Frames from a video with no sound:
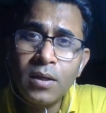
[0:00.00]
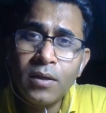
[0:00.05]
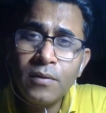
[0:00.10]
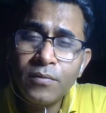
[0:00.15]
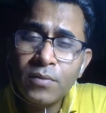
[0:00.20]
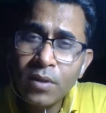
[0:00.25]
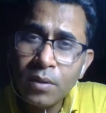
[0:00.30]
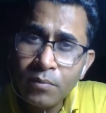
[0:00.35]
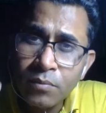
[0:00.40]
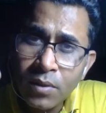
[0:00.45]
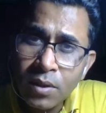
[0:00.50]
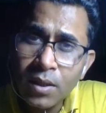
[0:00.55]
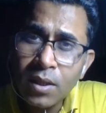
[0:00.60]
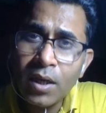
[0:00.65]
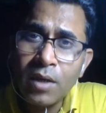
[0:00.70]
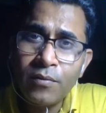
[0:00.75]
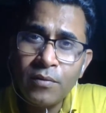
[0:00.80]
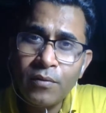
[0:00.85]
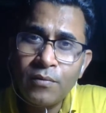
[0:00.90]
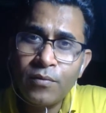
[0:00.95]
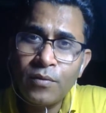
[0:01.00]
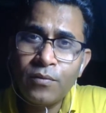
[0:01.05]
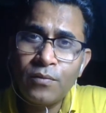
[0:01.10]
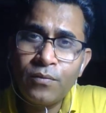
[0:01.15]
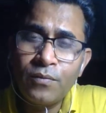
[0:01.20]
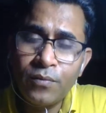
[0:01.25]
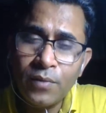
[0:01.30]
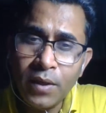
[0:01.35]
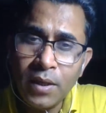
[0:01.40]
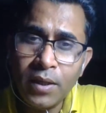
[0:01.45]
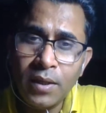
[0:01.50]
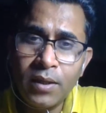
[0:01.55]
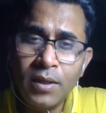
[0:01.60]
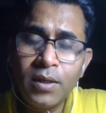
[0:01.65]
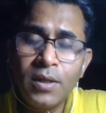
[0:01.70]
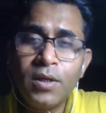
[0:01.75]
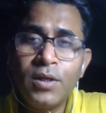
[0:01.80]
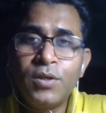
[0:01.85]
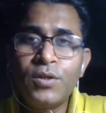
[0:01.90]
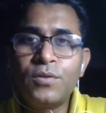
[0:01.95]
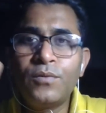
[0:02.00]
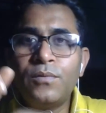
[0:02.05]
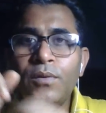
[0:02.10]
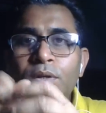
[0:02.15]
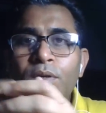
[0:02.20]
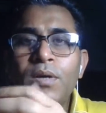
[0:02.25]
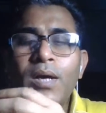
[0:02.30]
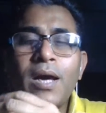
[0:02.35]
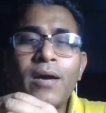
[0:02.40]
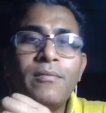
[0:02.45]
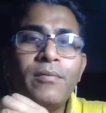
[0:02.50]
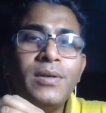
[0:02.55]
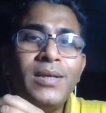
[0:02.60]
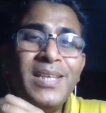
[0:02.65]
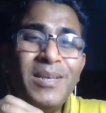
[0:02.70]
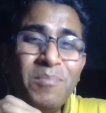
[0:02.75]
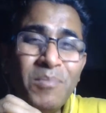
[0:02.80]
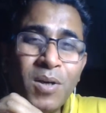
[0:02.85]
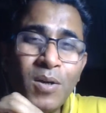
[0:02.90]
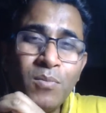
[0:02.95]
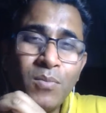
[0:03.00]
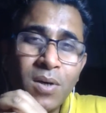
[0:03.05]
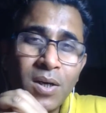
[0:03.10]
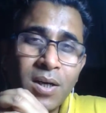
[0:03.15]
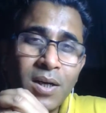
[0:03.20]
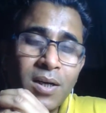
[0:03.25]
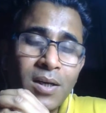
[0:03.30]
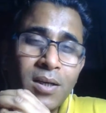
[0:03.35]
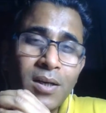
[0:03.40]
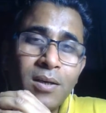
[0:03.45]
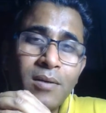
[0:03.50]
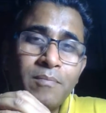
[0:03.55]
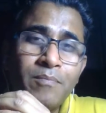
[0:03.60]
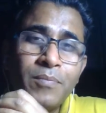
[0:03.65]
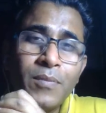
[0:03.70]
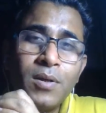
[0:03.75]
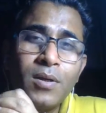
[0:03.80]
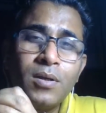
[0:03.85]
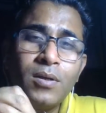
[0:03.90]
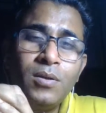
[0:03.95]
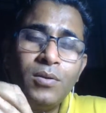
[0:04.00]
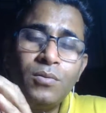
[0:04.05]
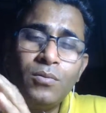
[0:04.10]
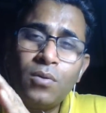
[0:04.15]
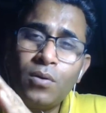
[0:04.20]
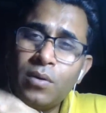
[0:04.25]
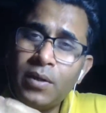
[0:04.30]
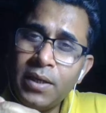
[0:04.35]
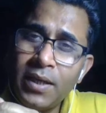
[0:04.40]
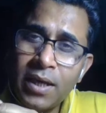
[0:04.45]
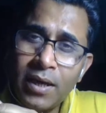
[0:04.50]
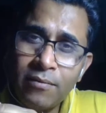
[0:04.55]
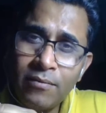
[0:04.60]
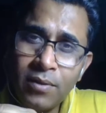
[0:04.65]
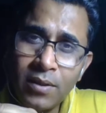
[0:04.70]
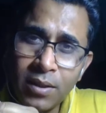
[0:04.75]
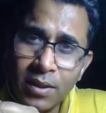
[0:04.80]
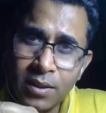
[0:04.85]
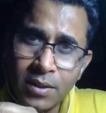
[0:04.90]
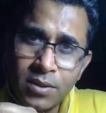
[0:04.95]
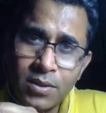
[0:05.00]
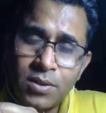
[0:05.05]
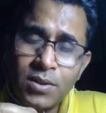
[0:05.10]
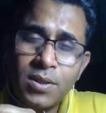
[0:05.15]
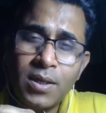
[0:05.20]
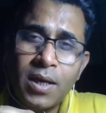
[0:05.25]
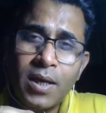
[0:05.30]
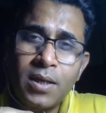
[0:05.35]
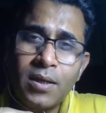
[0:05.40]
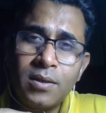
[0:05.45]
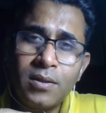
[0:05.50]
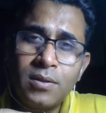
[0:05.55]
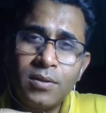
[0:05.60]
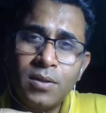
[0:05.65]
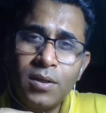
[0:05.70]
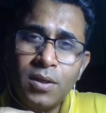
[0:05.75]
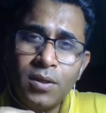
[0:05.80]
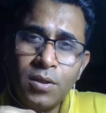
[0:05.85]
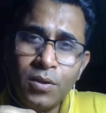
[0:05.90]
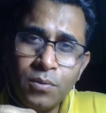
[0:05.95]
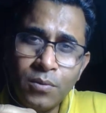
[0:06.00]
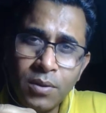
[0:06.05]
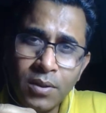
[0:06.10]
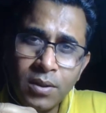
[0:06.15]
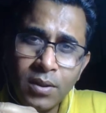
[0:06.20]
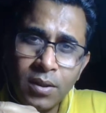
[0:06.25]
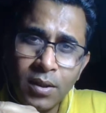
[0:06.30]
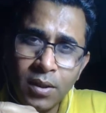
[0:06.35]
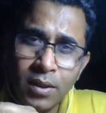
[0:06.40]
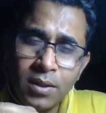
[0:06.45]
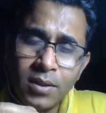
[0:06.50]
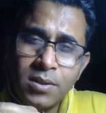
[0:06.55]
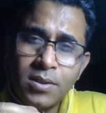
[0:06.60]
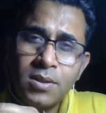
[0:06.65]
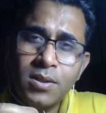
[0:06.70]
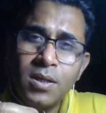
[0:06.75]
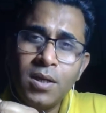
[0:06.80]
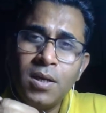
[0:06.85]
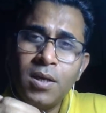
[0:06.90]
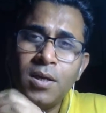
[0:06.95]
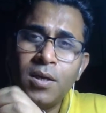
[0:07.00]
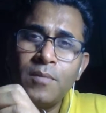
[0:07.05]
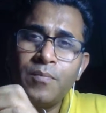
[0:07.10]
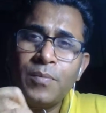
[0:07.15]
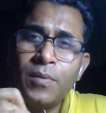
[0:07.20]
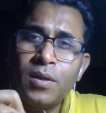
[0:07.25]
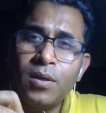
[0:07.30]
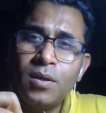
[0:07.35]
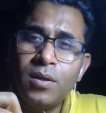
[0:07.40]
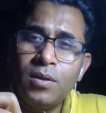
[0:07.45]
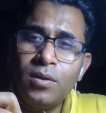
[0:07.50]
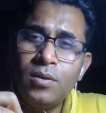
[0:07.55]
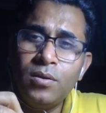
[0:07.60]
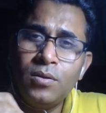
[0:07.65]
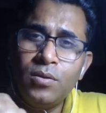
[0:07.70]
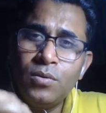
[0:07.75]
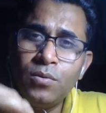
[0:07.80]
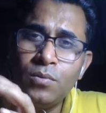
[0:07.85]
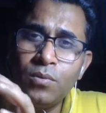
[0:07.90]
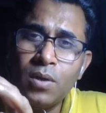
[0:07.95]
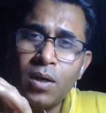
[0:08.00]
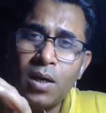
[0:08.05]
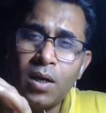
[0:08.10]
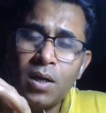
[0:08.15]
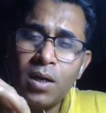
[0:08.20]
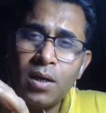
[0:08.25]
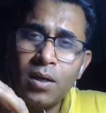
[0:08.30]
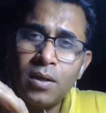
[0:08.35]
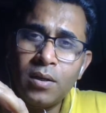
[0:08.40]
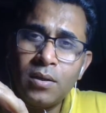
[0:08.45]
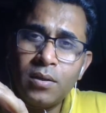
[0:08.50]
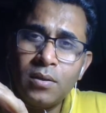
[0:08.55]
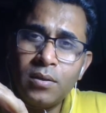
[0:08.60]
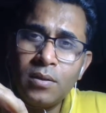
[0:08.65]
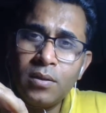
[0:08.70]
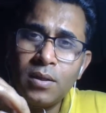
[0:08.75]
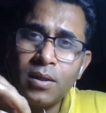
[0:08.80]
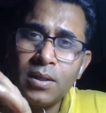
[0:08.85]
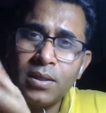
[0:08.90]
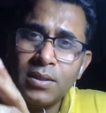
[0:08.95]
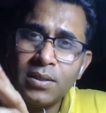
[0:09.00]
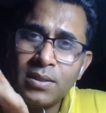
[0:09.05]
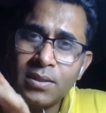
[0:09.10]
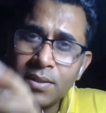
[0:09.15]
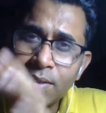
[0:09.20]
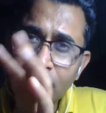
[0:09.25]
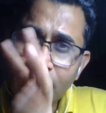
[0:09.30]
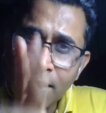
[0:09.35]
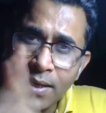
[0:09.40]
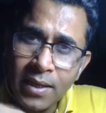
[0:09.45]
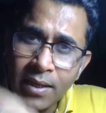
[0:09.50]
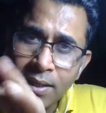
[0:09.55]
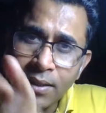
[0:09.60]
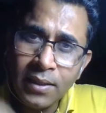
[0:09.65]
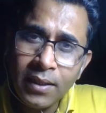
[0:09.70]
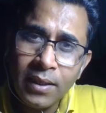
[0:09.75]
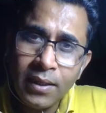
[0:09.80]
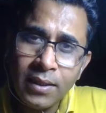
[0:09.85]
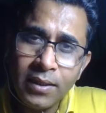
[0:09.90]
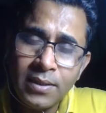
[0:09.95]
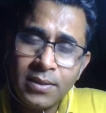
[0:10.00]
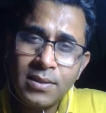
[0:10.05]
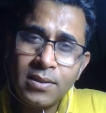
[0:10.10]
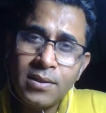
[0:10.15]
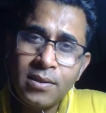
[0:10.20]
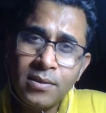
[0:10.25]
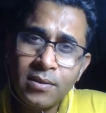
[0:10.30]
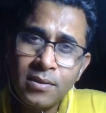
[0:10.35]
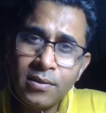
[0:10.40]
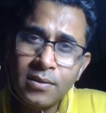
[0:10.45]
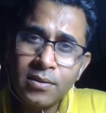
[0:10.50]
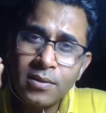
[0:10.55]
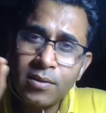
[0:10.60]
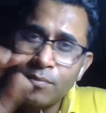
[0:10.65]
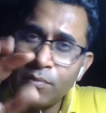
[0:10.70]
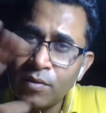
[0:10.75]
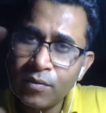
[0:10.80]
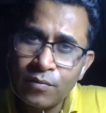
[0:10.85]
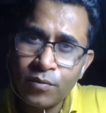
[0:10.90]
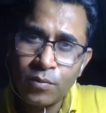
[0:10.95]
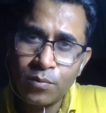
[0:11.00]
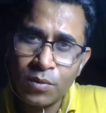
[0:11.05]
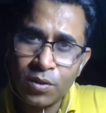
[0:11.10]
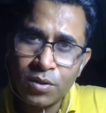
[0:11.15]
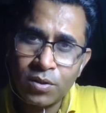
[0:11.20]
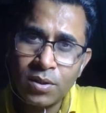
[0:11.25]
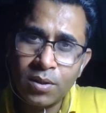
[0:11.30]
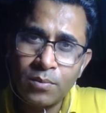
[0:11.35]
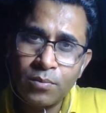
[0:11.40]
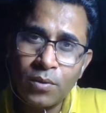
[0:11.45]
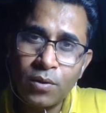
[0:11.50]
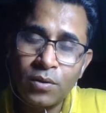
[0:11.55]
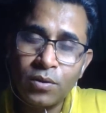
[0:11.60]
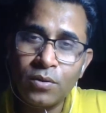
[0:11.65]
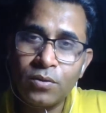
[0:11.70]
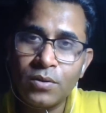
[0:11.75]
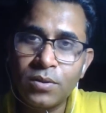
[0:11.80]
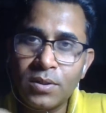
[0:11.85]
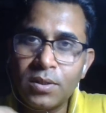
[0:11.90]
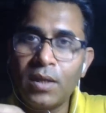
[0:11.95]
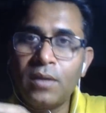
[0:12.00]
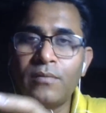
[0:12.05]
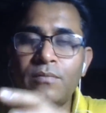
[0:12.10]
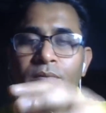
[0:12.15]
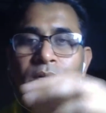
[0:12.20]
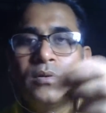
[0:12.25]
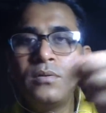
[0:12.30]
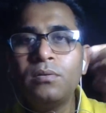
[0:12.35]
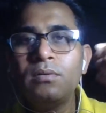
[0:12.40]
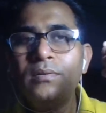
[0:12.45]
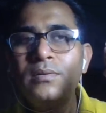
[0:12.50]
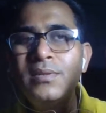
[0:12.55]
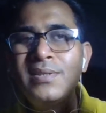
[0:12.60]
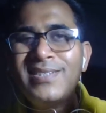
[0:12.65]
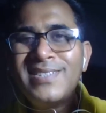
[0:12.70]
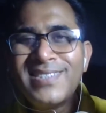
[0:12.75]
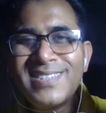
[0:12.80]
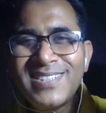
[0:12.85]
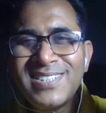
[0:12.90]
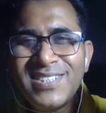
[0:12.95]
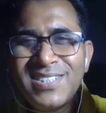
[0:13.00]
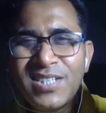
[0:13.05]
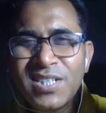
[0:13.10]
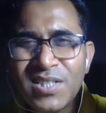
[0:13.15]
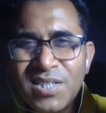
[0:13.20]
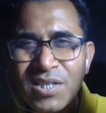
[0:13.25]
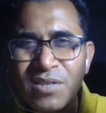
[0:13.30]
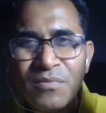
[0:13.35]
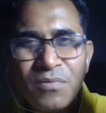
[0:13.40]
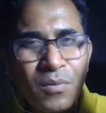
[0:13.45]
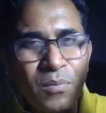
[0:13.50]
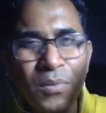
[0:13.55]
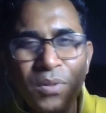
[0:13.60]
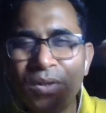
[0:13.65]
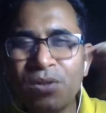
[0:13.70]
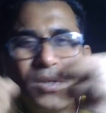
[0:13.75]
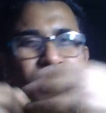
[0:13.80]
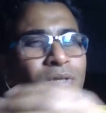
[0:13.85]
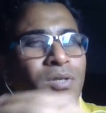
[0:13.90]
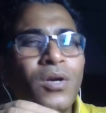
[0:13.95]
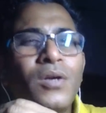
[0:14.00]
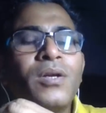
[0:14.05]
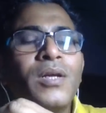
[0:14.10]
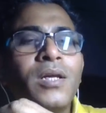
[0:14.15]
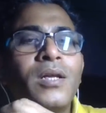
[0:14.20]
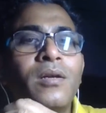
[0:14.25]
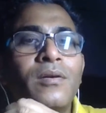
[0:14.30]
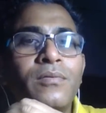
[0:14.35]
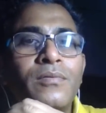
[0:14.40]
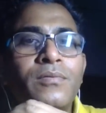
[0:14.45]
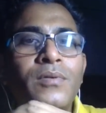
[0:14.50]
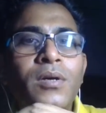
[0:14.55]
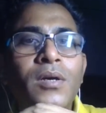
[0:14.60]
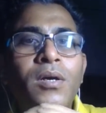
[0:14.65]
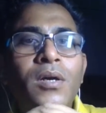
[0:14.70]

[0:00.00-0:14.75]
give something away for free. So when you have an email marketing, you already have a list, and during the list, you are sending the list some information about yourself. Now, this just information is not enough.